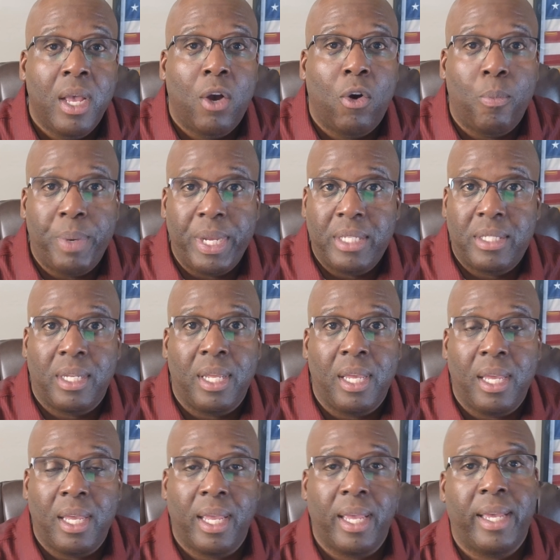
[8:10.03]

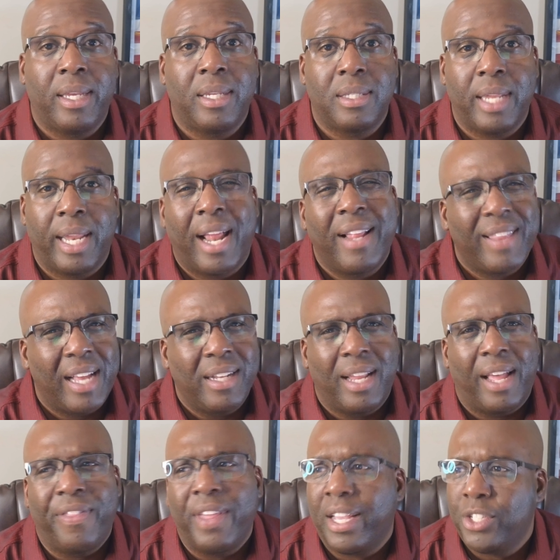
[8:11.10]
Obesity is, and I
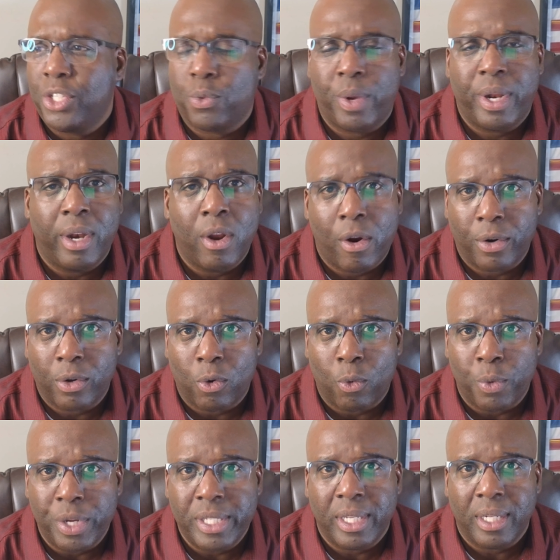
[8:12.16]
think I just read an article
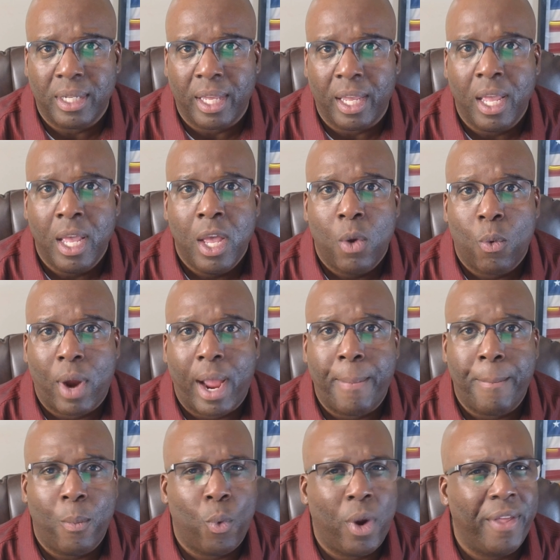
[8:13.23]
recently where
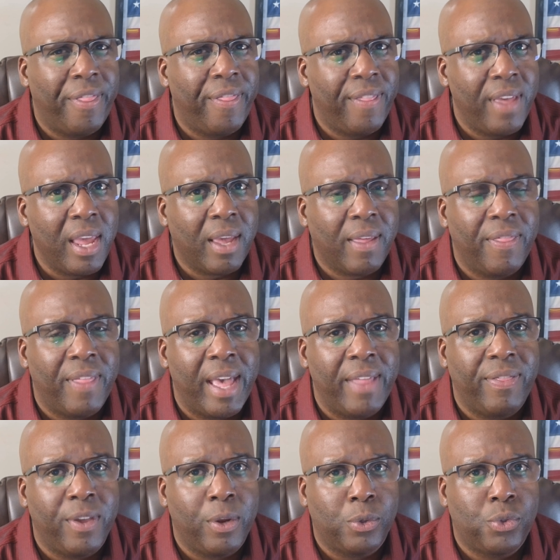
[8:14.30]
I think that
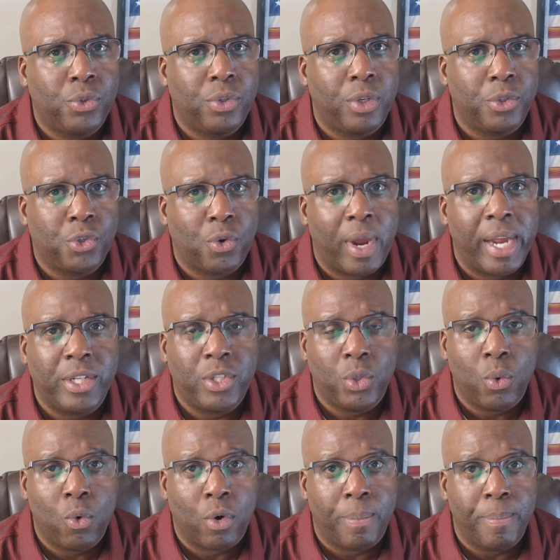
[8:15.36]
they're trying to,
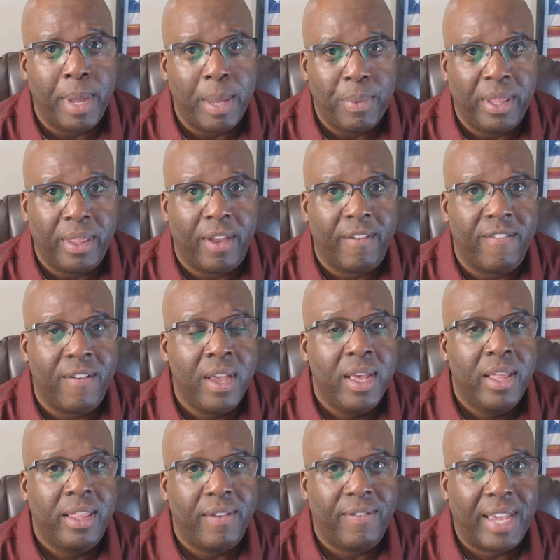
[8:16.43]
or maybe
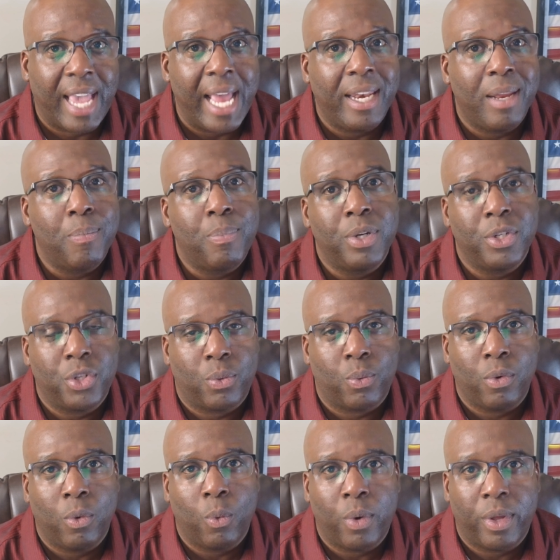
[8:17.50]
they've gotten it pushed
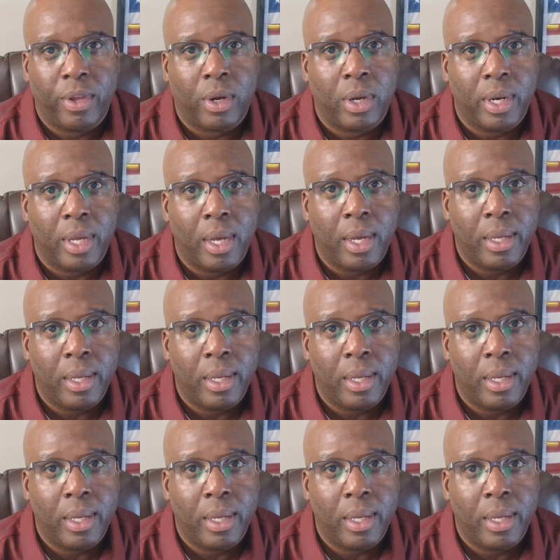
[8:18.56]
through where they're going